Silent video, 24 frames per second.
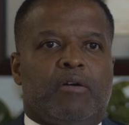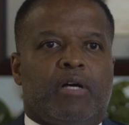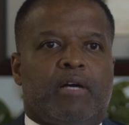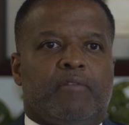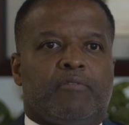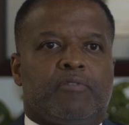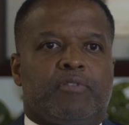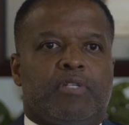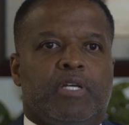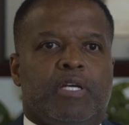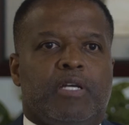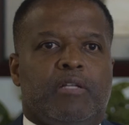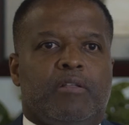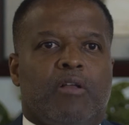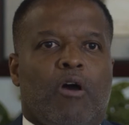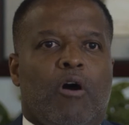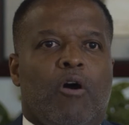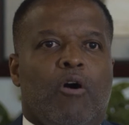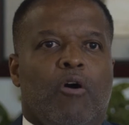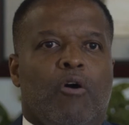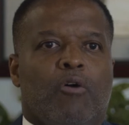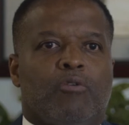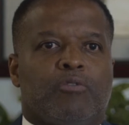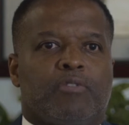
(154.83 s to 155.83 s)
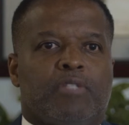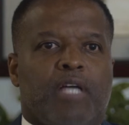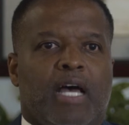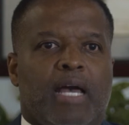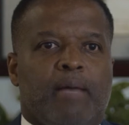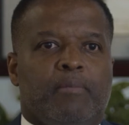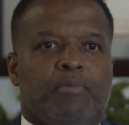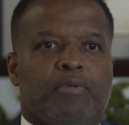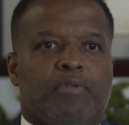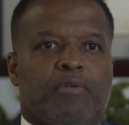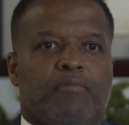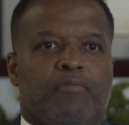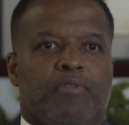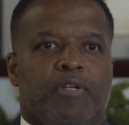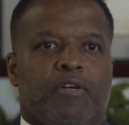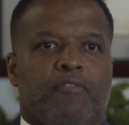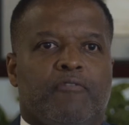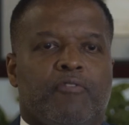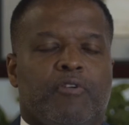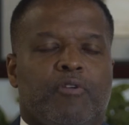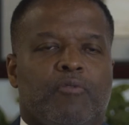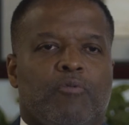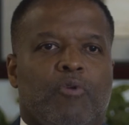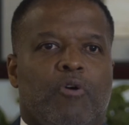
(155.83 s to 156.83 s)
I've seen all types of
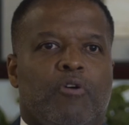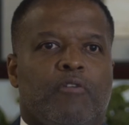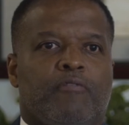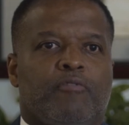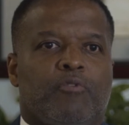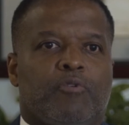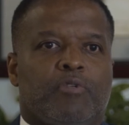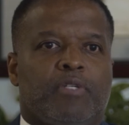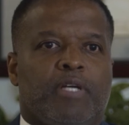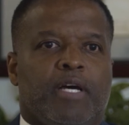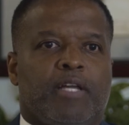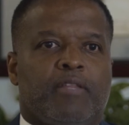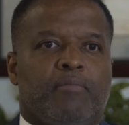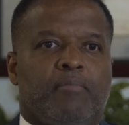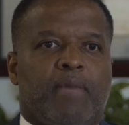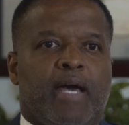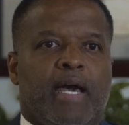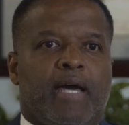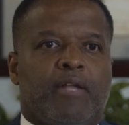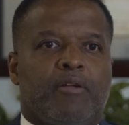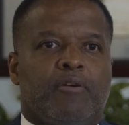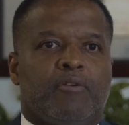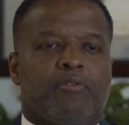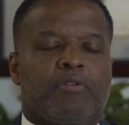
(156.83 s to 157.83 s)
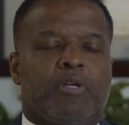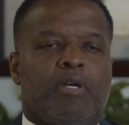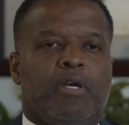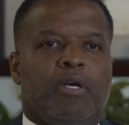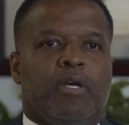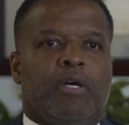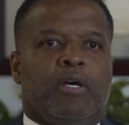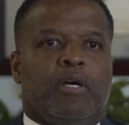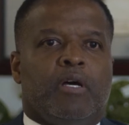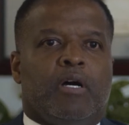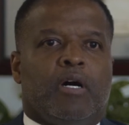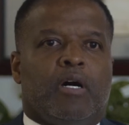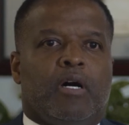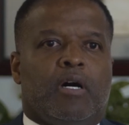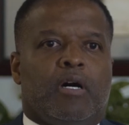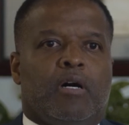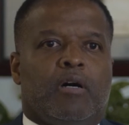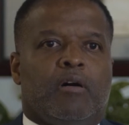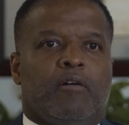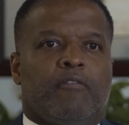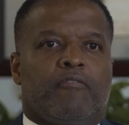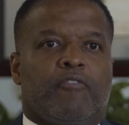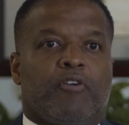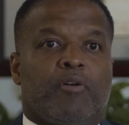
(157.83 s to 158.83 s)
different wrongful death matters,
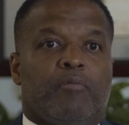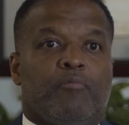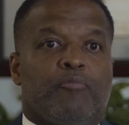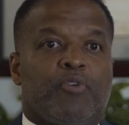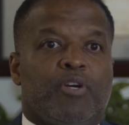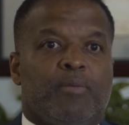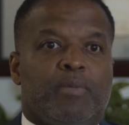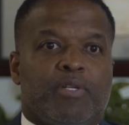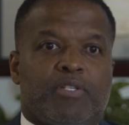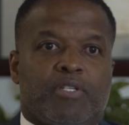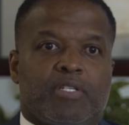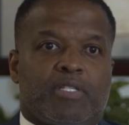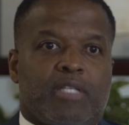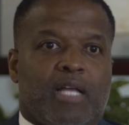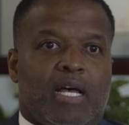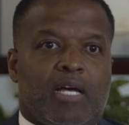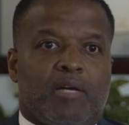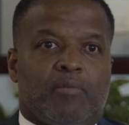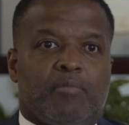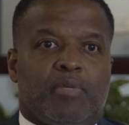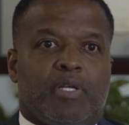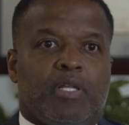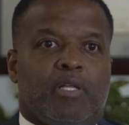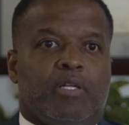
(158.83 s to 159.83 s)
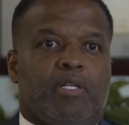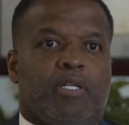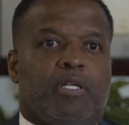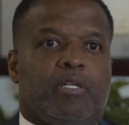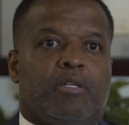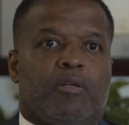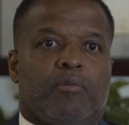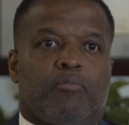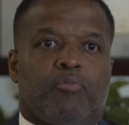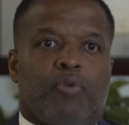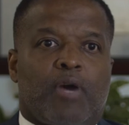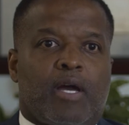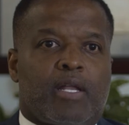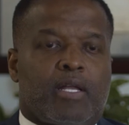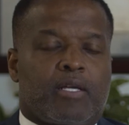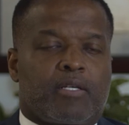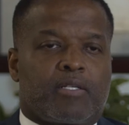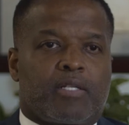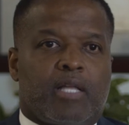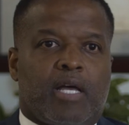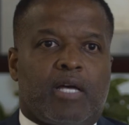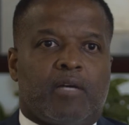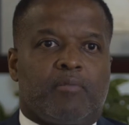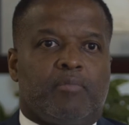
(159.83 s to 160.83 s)
from premises liability to
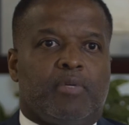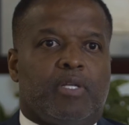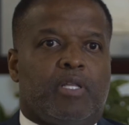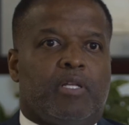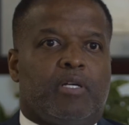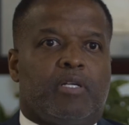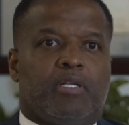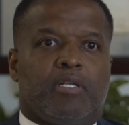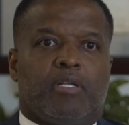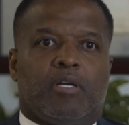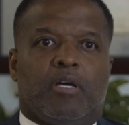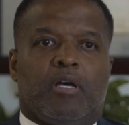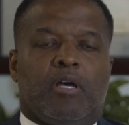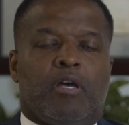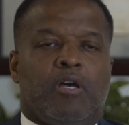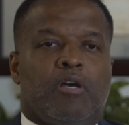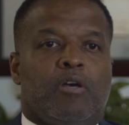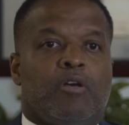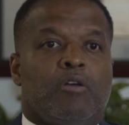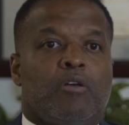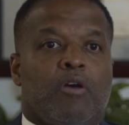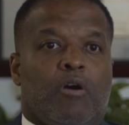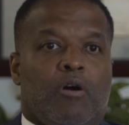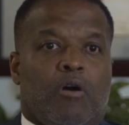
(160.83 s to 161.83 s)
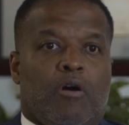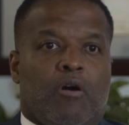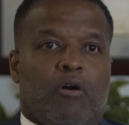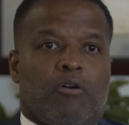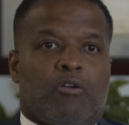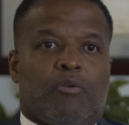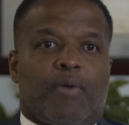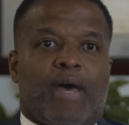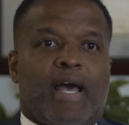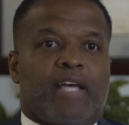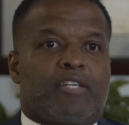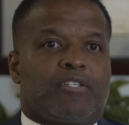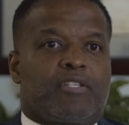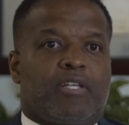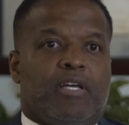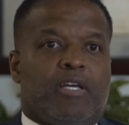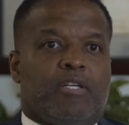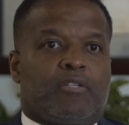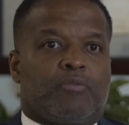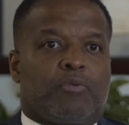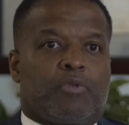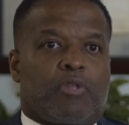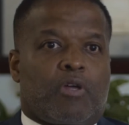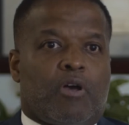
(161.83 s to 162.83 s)
products liability to auto
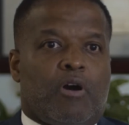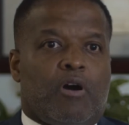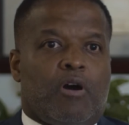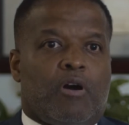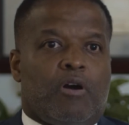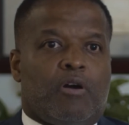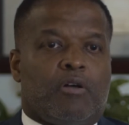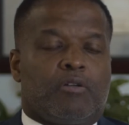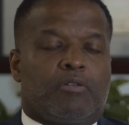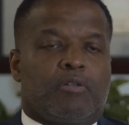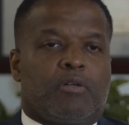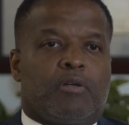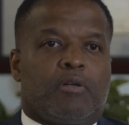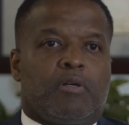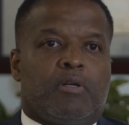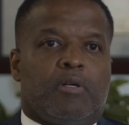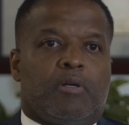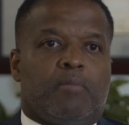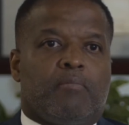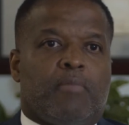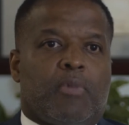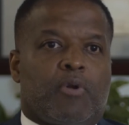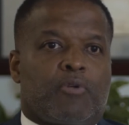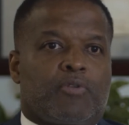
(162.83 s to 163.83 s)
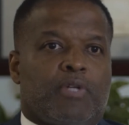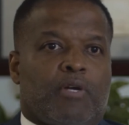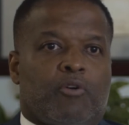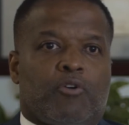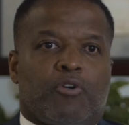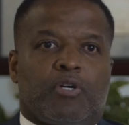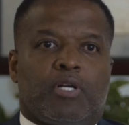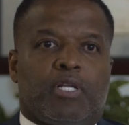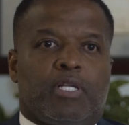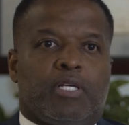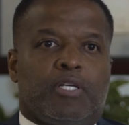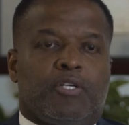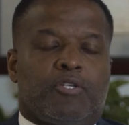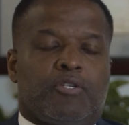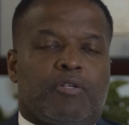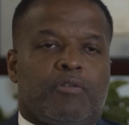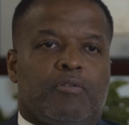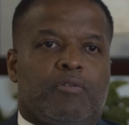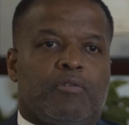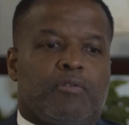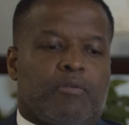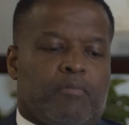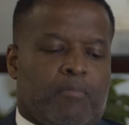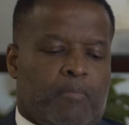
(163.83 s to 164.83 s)
accidents with cars, motorcycle
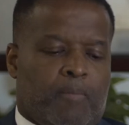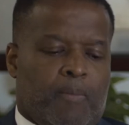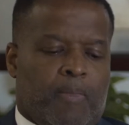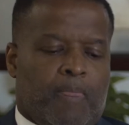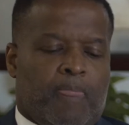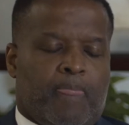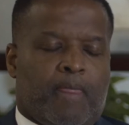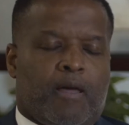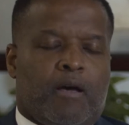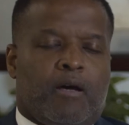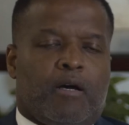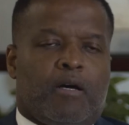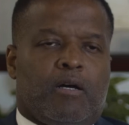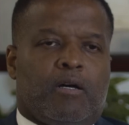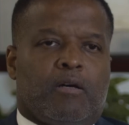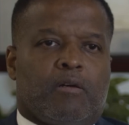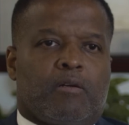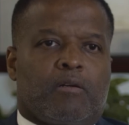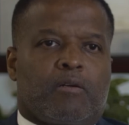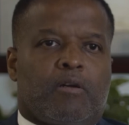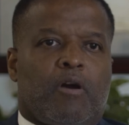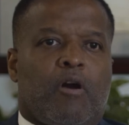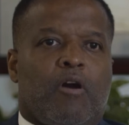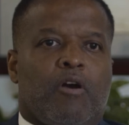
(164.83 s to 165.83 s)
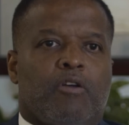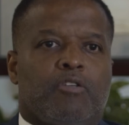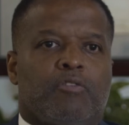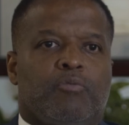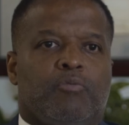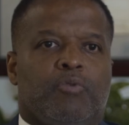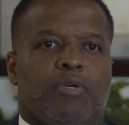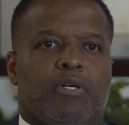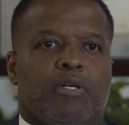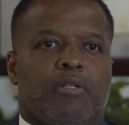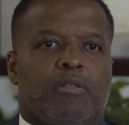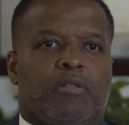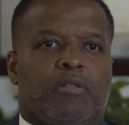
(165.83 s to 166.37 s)
collisions, cars with